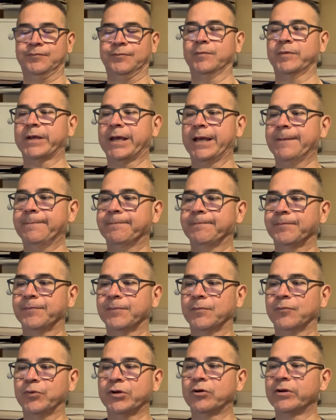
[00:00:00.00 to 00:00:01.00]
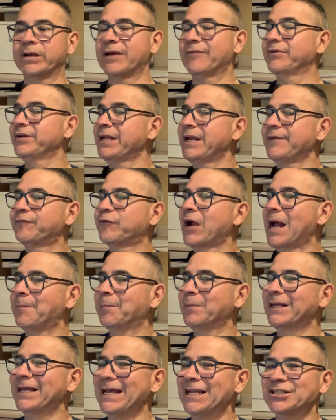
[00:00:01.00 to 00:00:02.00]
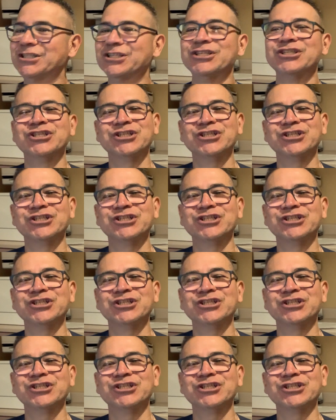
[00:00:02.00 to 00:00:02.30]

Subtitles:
Okay. We don't have a date for applications